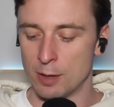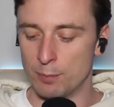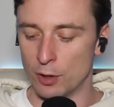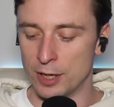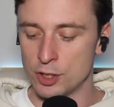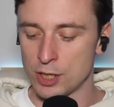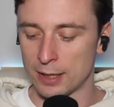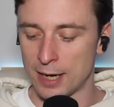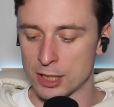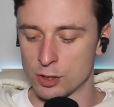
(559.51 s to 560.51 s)
But in
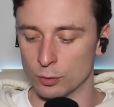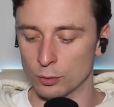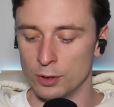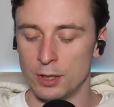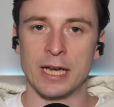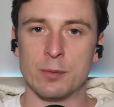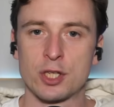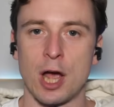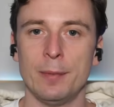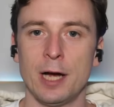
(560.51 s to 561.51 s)
Jack Catterall, he
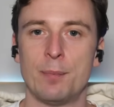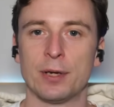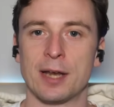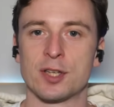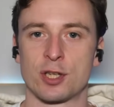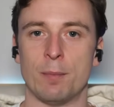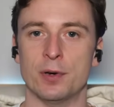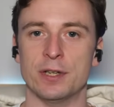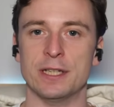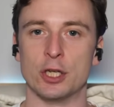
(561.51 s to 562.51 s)
was coming up against
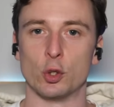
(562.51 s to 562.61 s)
somebody